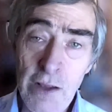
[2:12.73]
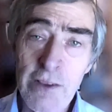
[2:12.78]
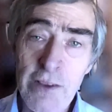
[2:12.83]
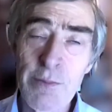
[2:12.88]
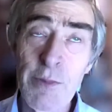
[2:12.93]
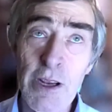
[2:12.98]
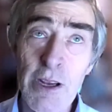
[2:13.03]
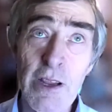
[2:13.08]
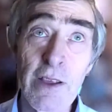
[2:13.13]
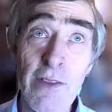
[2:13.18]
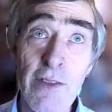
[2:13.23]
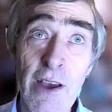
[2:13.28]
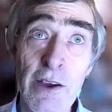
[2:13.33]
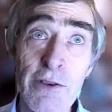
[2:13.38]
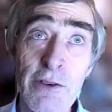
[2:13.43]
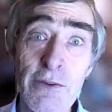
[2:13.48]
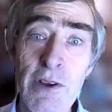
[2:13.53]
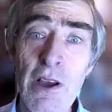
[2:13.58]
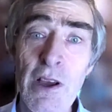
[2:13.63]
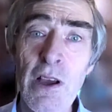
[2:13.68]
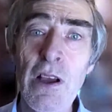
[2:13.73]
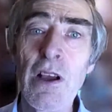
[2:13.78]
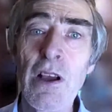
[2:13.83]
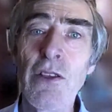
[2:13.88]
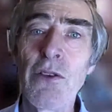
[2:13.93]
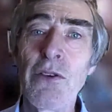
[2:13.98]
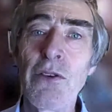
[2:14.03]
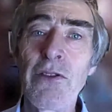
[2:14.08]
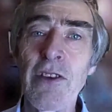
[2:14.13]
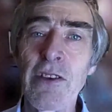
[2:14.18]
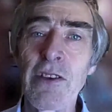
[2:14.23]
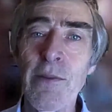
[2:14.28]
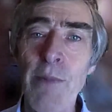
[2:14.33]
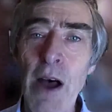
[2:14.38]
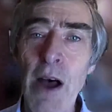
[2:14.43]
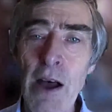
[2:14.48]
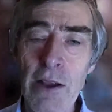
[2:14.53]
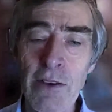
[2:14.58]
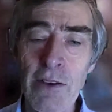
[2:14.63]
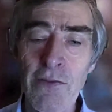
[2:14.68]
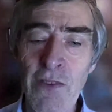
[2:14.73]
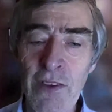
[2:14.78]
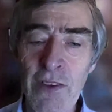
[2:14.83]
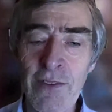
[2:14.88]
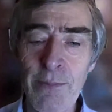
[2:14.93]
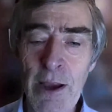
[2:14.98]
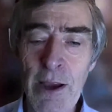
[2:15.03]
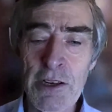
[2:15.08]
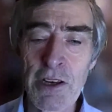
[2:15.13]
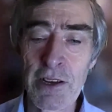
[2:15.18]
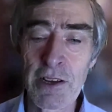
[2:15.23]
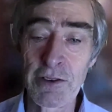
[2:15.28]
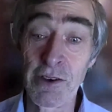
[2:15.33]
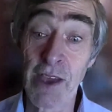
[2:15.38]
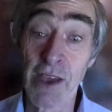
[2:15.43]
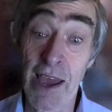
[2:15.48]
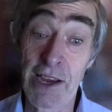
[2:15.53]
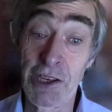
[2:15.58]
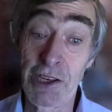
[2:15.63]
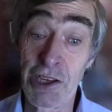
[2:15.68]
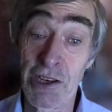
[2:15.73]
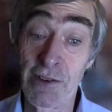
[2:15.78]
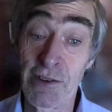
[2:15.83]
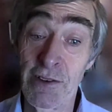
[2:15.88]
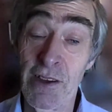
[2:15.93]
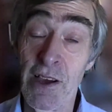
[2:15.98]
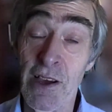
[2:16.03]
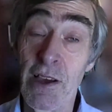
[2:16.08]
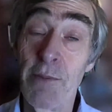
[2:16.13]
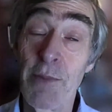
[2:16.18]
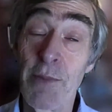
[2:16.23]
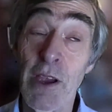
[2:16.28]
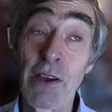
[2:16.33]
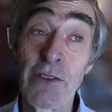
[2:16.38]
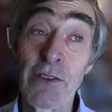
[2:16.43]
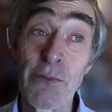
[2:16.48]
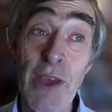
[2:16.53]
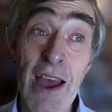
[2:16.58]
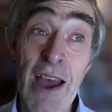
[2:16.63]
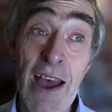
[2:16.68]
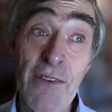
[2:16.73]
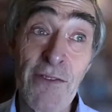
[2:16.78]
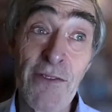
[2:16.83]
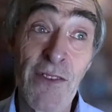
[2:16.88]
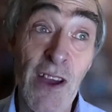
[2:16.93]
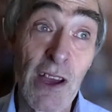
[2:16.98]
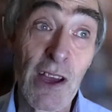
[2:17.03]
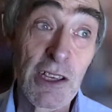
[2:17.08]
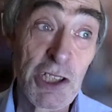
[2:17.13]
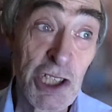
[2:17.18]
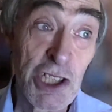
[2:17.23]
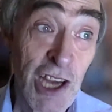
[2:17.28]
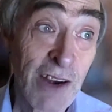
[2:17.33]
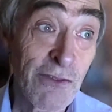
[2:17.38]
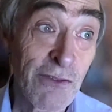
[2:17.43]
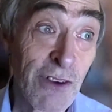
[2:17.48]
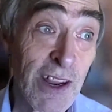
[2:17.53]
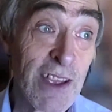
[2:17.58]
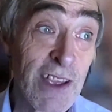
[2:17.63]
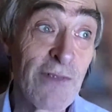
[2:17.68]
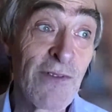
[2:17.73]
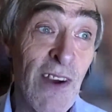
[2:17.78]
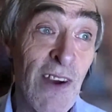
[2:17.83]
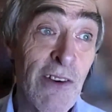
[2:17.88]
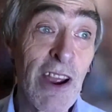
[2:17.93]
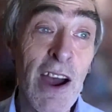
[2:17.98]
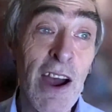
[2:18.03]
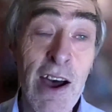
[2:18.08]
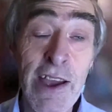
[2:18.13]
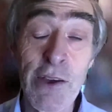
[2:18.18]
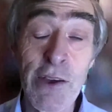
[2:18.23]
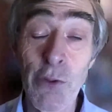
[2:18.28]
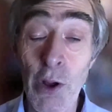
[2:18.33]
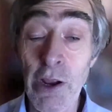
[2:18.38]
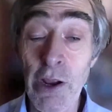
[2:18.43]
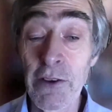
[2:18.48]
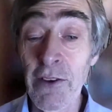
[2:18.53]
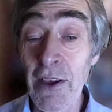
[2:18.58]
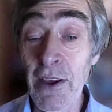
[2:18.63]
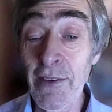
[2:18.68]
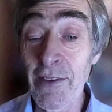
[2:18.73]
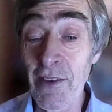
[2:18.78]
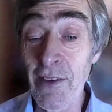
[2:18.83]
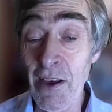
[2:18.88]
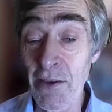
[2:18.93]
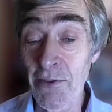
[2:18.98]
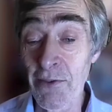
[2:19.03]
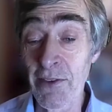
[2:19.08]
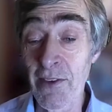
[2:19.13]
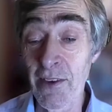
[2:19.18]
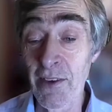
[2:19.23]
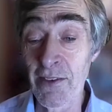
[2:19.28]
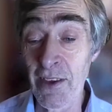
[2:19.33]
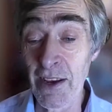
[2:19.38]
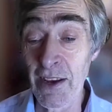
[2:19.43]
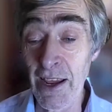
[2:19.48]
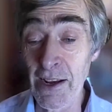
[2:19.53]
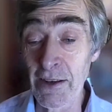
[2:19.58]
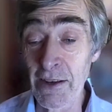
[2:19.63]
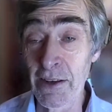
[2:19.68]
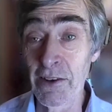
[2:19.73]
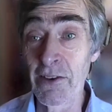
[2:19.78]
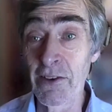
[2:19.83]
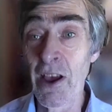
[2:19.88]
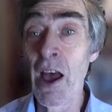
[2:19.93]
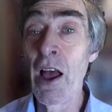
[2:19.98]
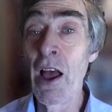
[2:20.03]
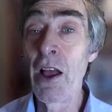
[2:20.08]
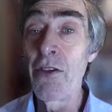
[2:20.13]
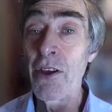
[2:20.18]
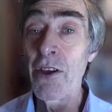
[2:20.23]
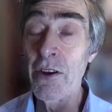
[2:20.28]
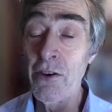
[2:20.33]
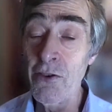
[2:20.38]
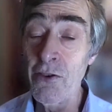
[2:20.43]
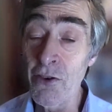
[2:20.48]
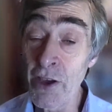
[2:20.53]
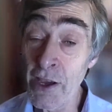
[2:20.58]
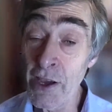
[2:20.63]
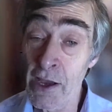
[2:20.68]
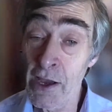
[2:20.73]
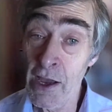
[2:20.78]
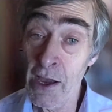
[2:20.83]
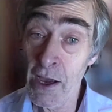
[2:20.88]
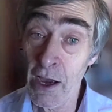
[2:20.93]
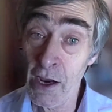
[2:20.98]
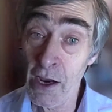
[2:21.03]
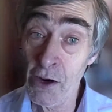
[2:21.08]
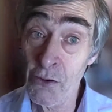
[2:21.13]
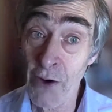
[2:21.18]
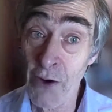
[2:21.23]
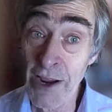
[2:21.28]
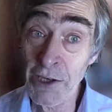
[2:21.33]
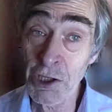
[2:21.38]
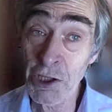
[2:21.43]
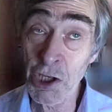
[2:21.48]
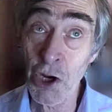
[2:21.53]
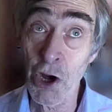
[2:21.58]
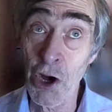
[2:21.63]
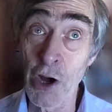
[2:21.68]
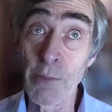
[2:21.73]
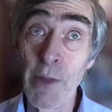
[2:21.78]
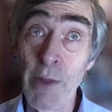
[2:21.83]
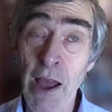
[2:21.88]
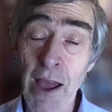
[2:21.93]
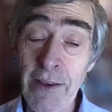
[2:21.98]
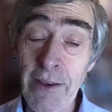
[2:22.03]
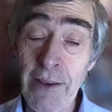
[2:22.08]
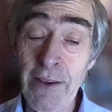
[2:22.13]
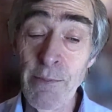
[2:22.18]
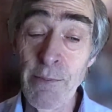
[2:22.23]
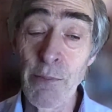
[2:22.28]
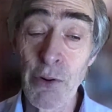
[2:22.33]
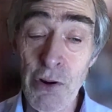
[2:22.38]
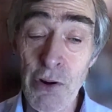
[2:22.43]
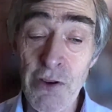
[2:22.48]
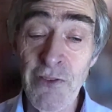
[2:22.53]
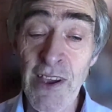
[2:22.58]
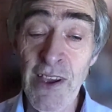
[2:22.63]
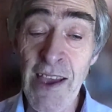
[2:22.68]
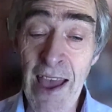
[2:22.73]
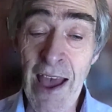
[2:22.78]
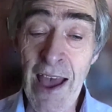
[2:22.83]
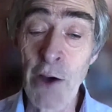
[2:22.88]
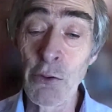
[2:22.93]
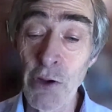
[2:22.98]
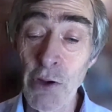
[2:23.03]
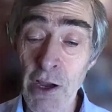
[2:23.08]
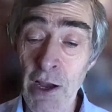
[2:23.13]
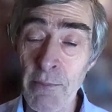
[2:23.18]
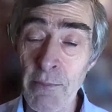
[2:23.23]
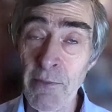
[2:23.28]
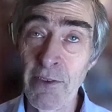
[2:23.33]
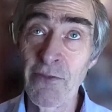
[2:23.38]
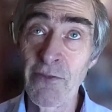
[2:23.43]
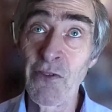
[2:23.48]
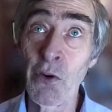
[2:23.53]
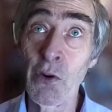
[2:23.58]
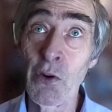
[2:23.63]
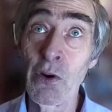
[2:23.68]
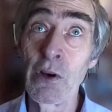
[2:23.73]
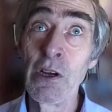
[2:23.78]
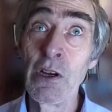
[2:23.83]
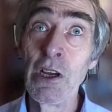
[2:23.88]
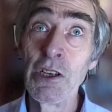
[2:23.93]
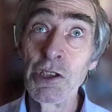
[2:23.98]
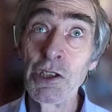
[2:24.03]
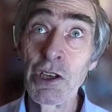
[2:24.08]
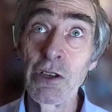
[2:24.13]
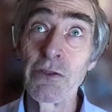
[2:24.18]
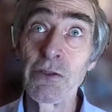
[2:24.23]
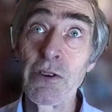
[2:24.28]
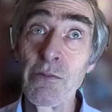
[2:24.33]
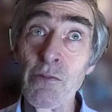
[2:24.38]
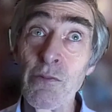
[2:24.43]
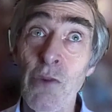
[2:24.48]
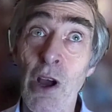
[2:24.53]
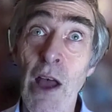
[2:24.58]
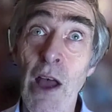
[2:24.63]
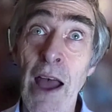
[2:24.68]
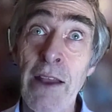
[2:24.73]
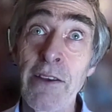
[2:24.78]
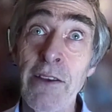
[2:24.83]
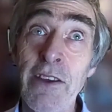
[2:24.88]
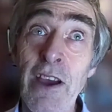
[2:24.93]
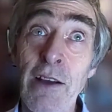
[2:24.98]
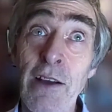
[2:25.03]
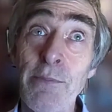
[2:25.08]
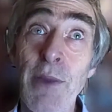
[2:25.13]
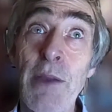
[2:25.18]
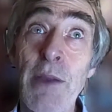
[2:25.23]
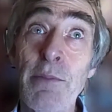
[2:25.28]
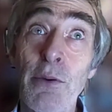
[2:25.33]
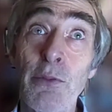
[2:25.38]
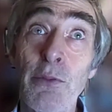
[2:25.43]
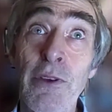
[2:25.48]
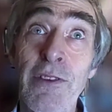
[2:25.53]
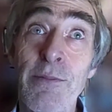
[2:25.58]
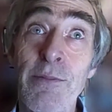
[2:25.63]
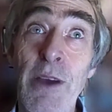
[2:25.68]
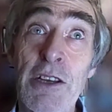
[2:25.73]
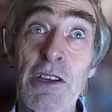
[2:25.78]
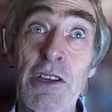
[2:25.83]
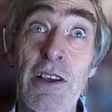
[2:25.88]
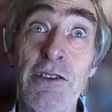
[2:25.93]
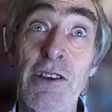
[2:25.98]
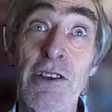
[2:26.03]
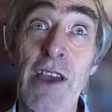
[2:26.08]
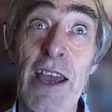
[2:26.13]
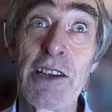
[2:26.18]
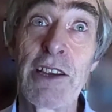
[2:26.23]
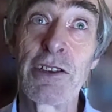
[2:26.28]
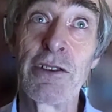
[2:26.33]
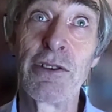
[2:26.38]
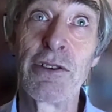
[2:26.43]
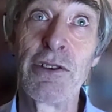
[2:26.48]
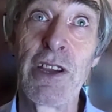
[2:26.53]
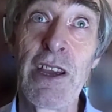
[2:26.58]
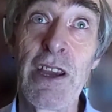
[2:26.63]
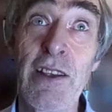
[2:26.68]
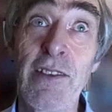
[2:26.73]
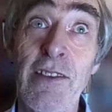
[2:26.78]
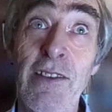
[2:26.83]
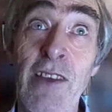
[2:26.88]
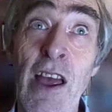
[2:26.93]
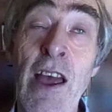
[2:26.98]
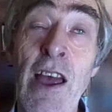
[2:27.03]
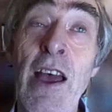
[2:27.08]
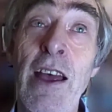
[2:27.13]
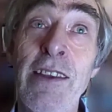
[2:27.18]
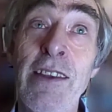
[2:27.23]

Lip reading: Ultimately, though, there is a demand for special education because we have generally very high quality services in England that are doing a great job at improving outcomes for children and young people with special educational needs